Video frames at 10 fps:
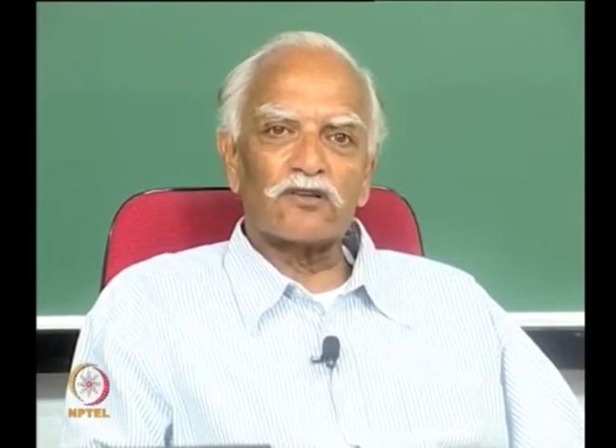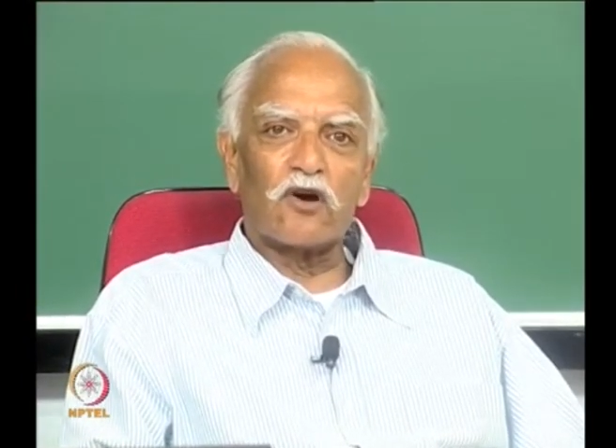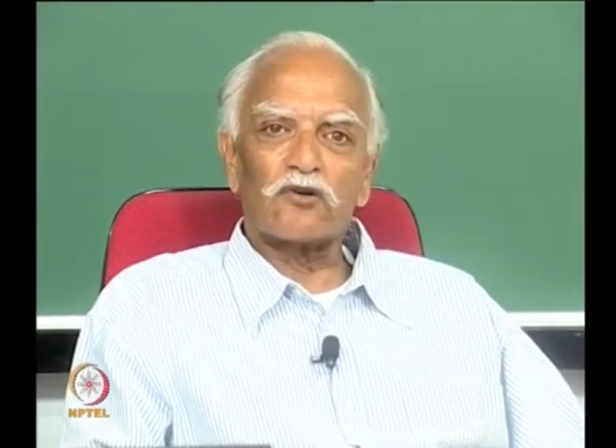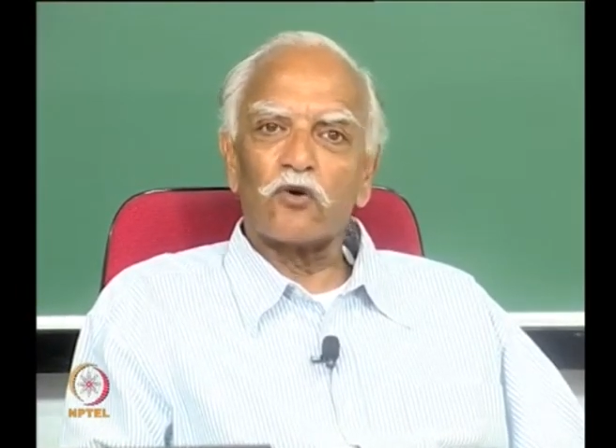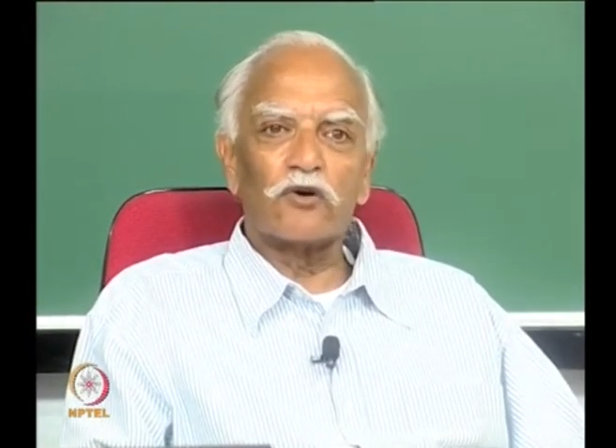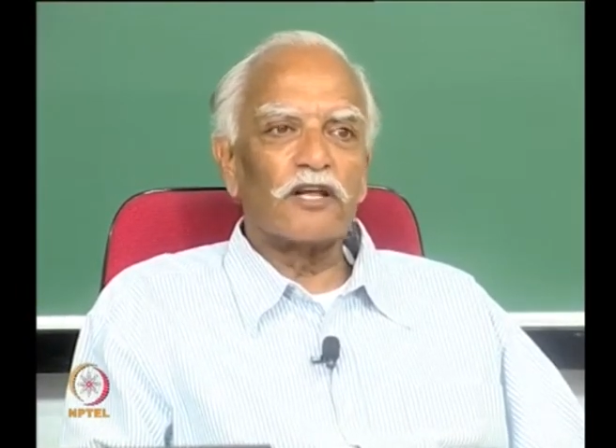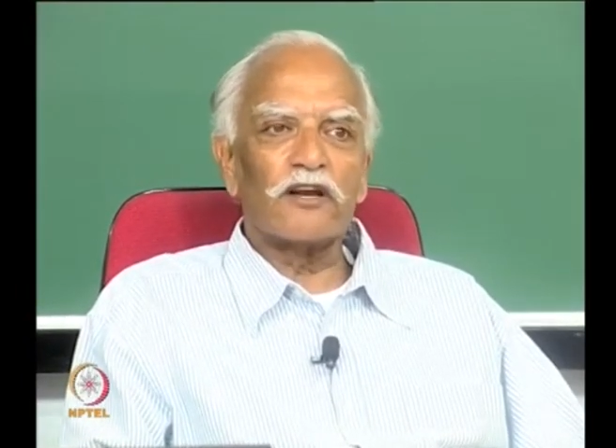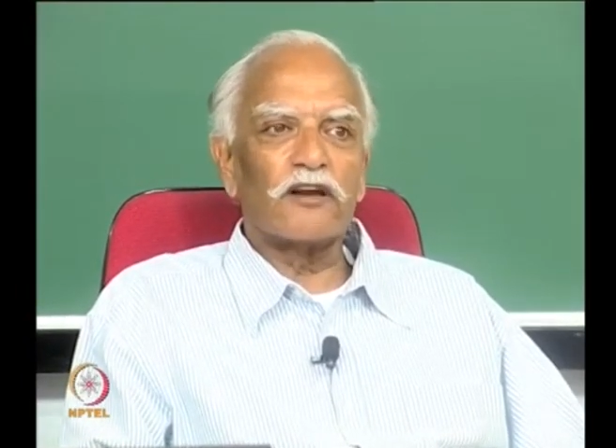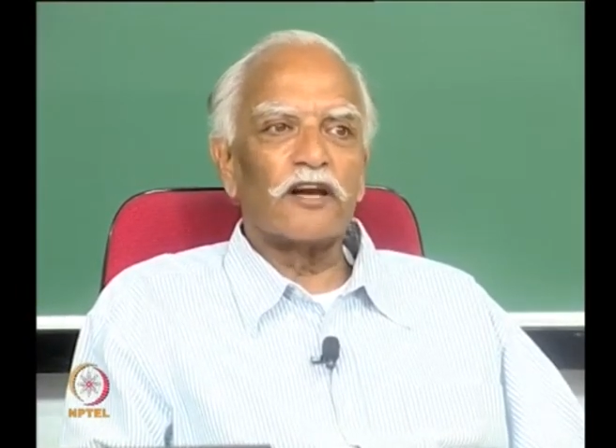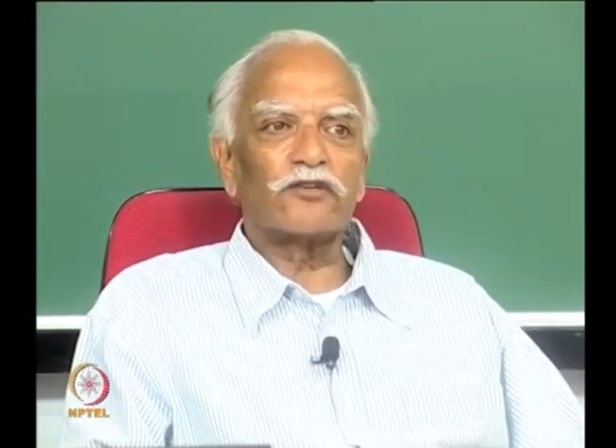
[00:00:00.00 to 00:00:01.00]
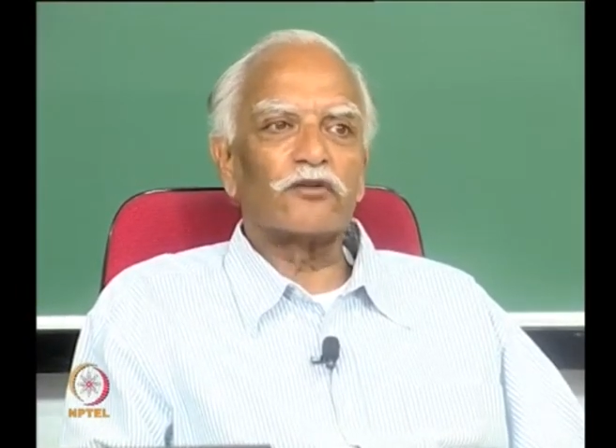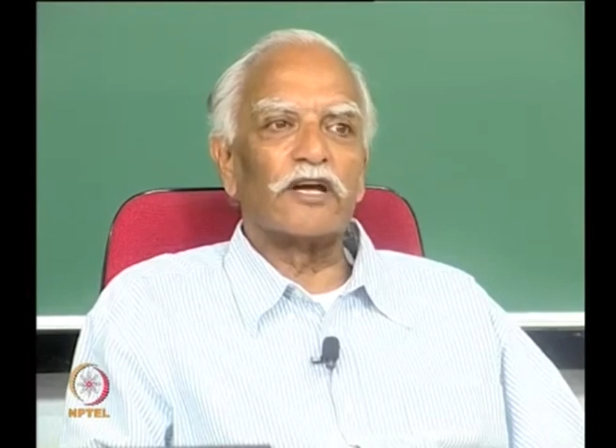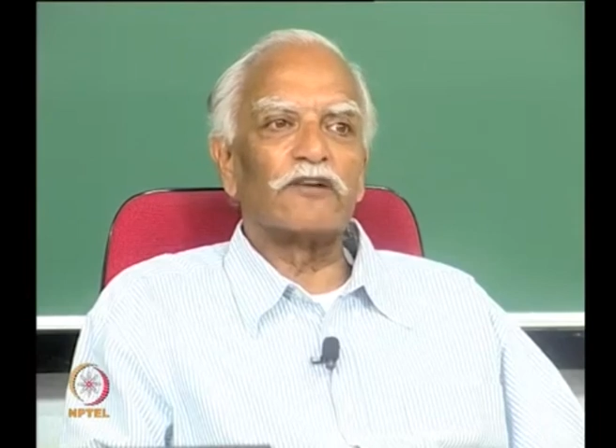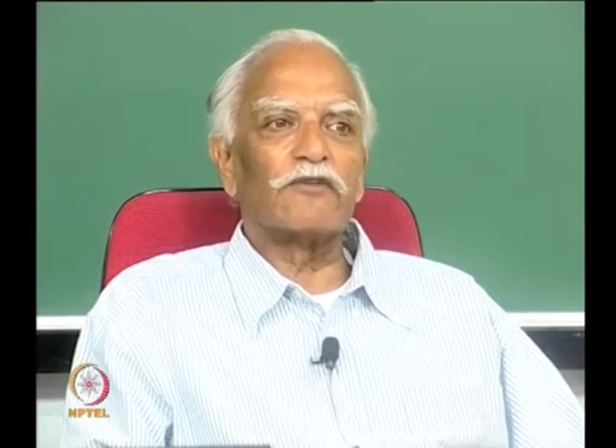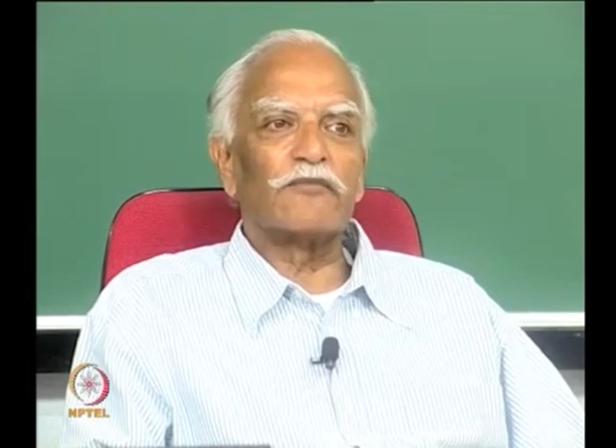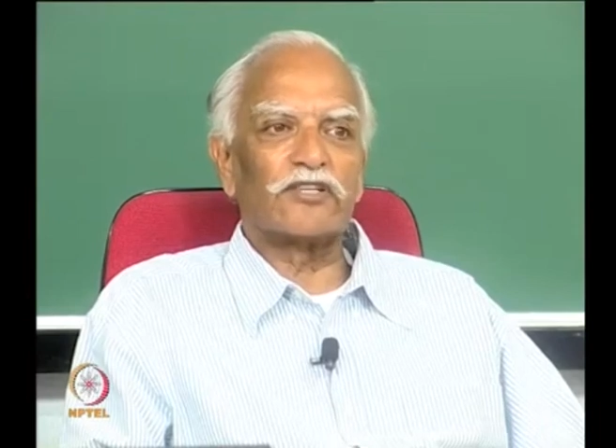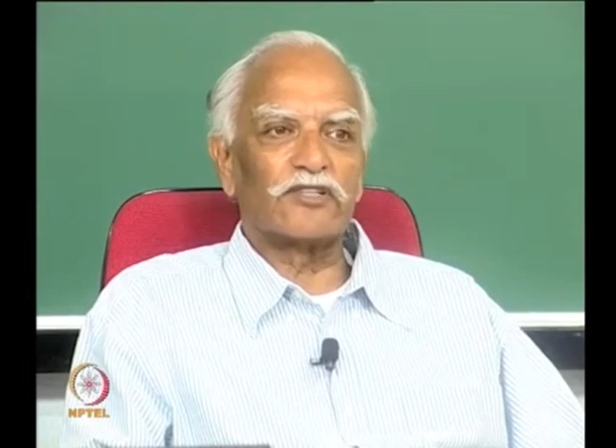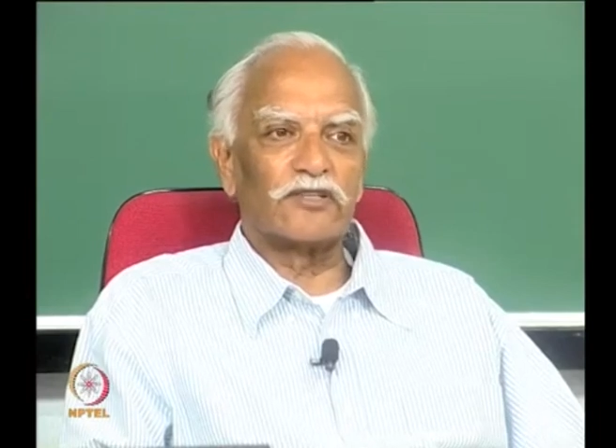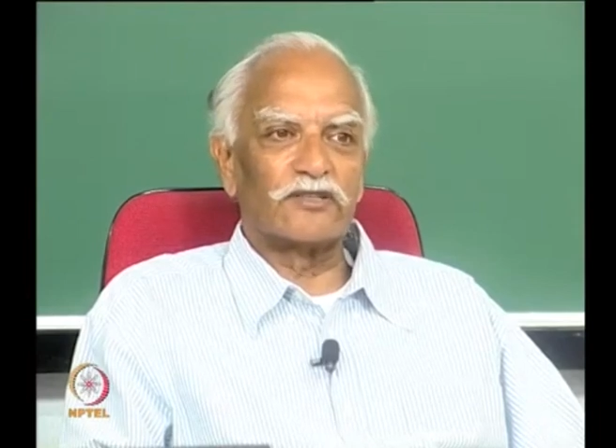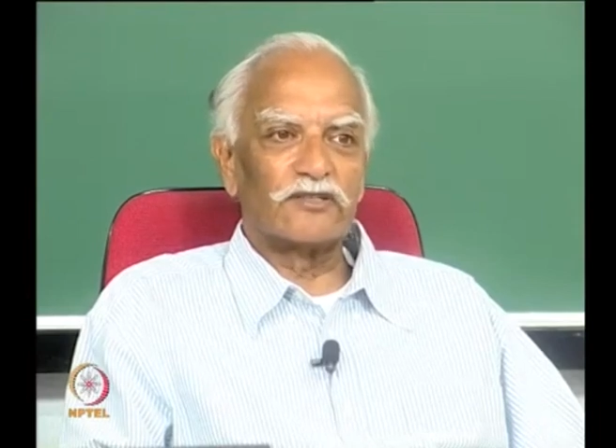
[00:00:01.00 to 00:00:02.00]
not only relate to
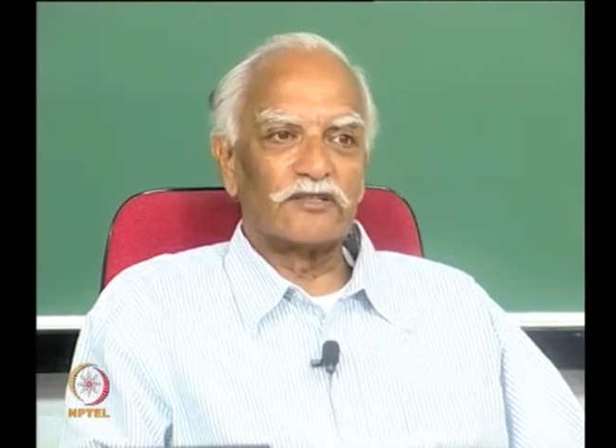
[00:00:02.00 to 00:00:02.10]
information.